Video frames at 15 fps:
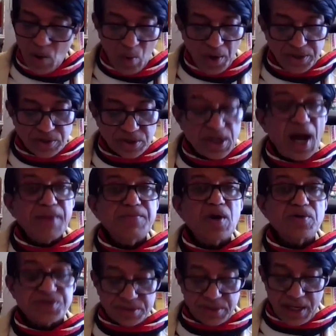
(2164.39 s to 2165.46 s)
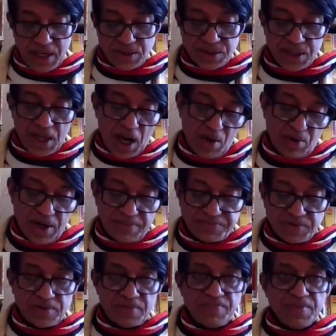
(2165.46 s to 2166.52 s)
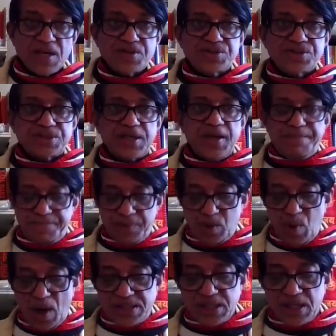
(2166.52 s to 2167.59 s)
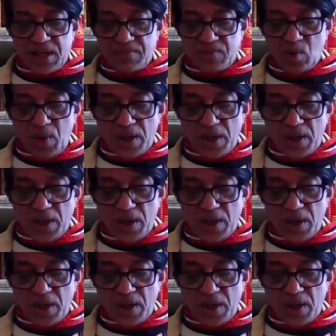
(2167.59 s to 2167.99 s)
Owing to time constraints, I would have to skip quite a,